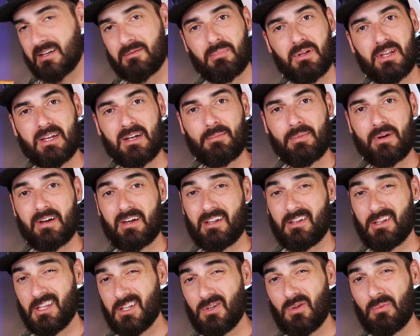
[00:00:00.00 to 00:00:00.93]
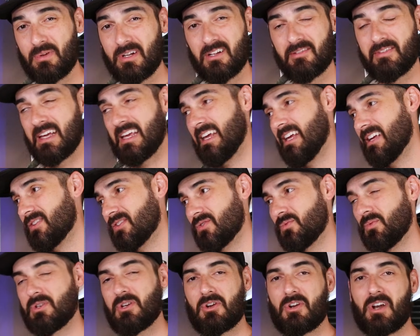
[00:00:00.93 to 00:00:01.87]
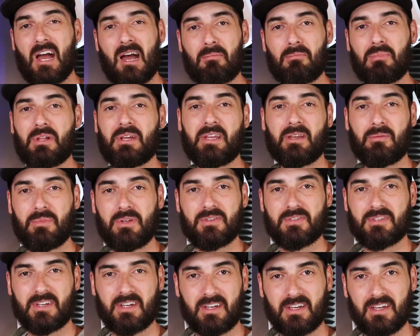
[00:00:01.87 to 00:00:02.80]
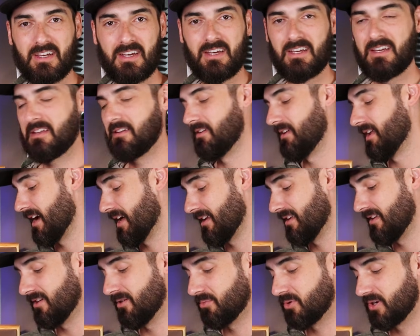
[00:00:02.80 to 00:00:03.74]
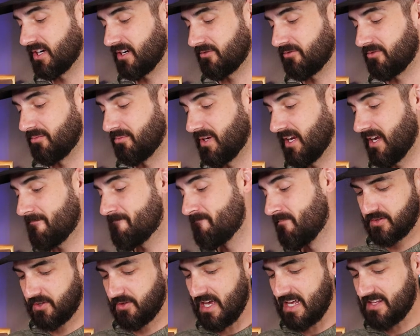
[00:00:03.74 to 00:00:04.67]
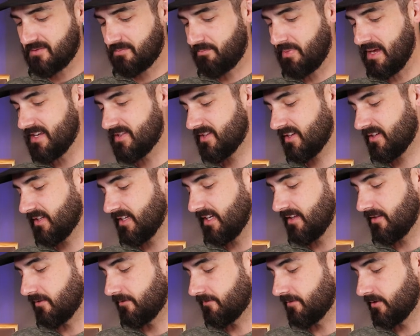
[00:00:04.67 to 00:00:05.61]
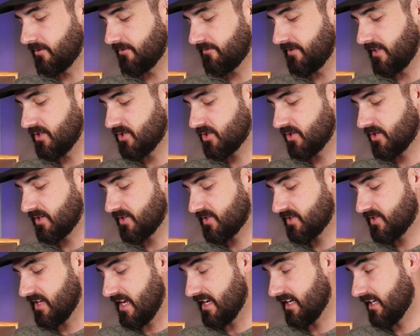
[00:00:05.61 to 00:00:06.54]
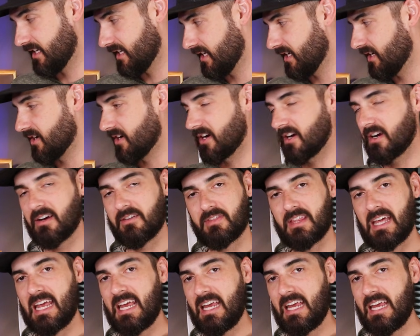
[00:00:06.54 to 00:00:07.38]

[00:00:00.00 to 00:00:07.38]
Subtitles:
complain about a little bit of a hiss when you're not playing music. Not a deal breaker for me. So that's basically the full features set here of the